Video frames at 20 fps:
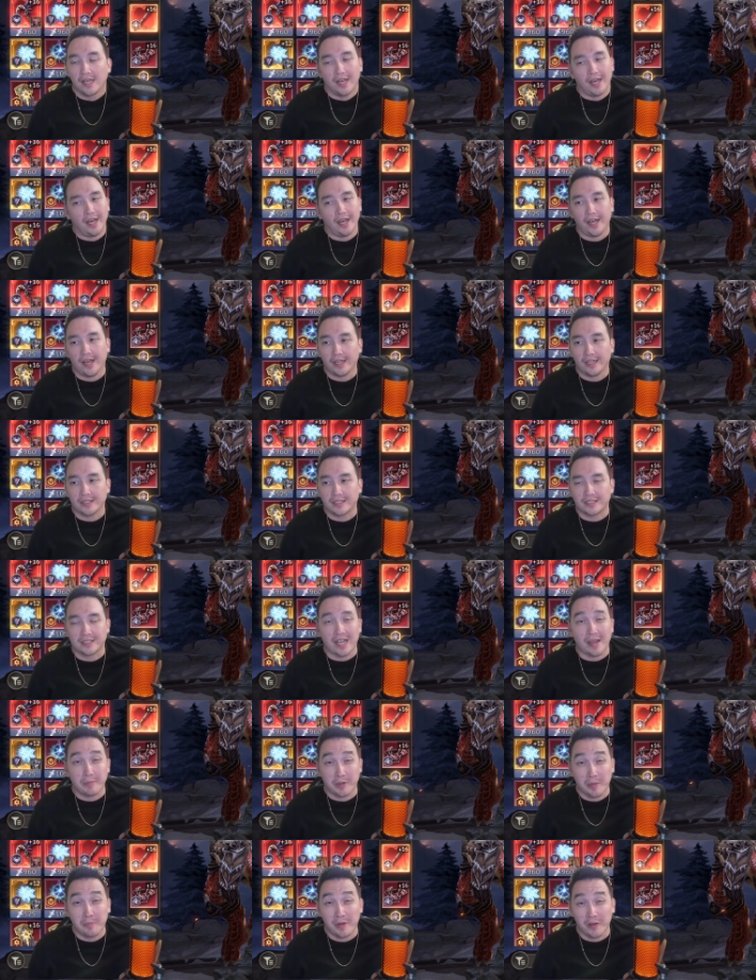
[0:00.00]
Ah, this
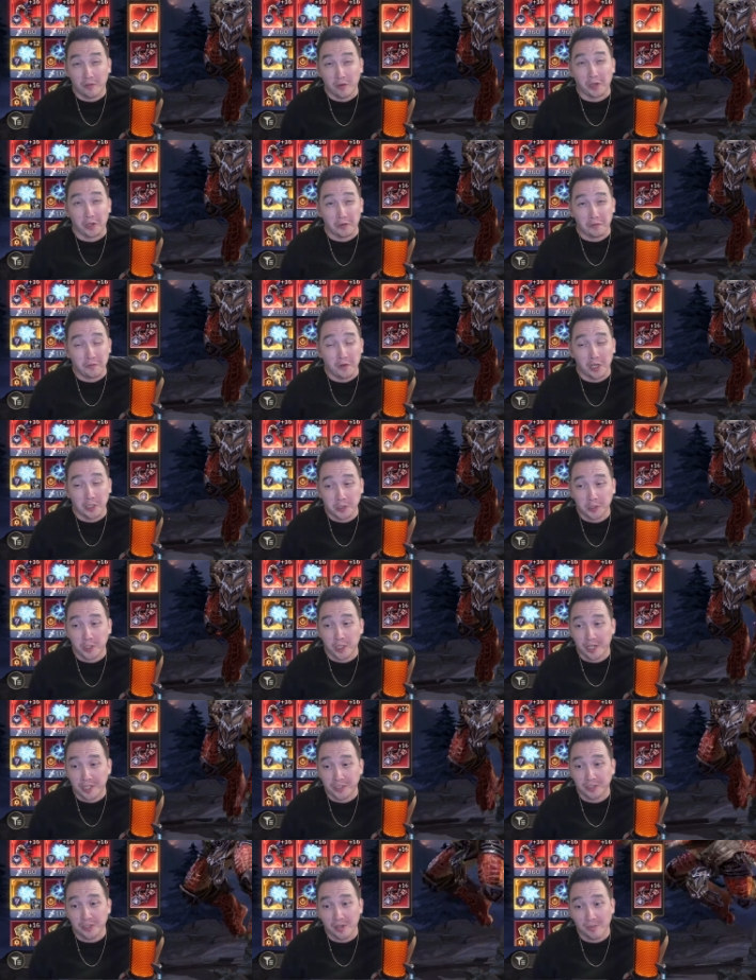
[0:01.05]
game can be really
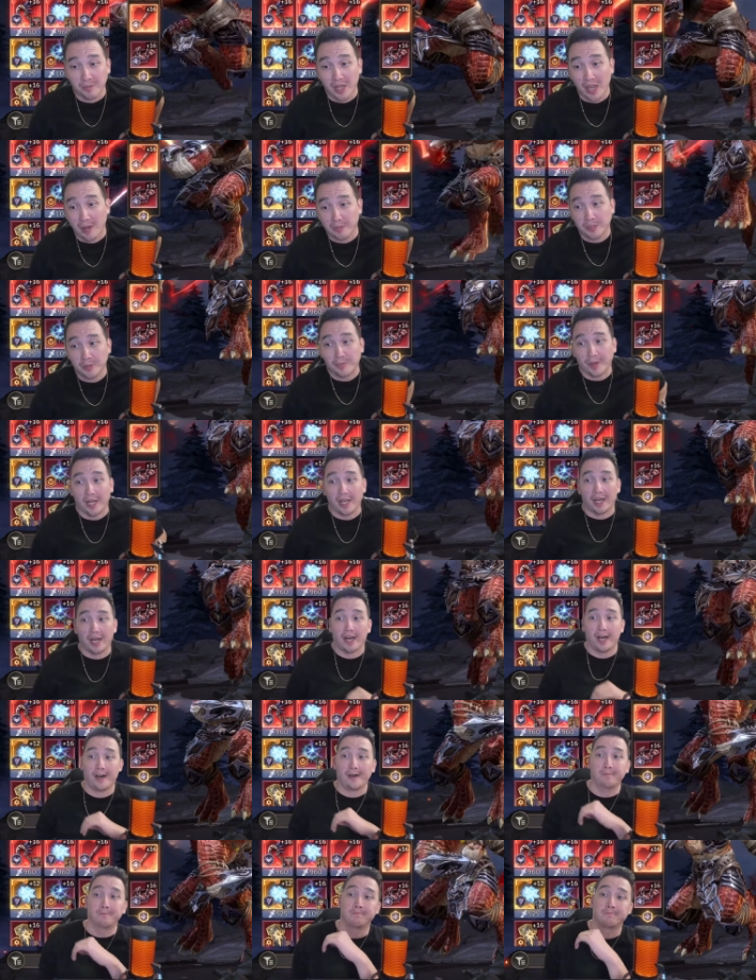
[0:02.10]
frustrating sometimes, but
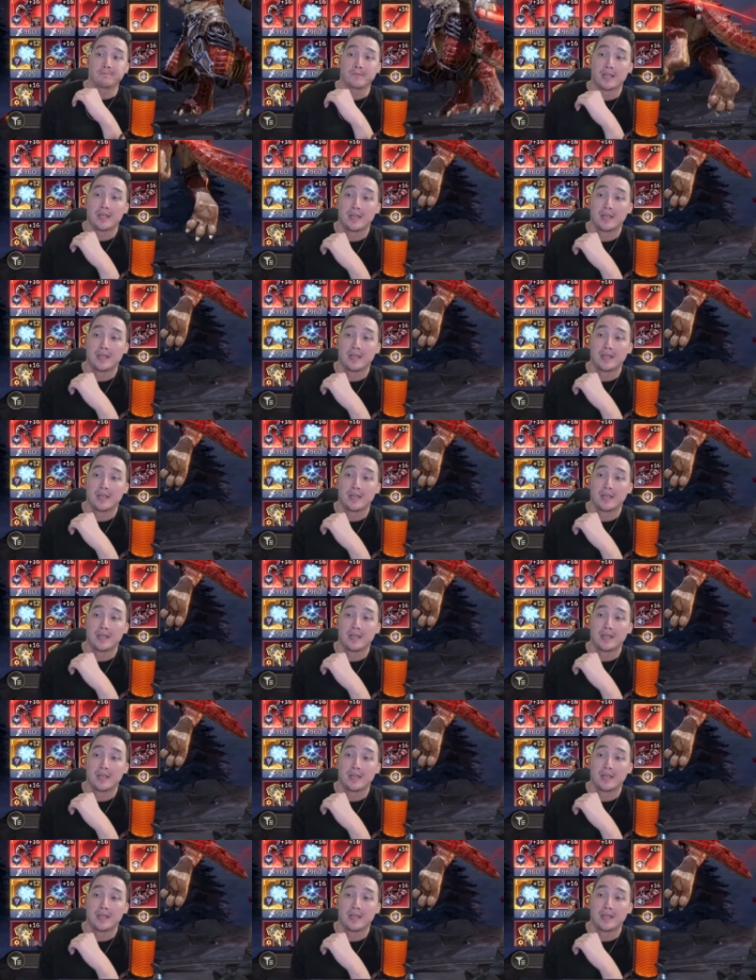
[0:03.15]
um,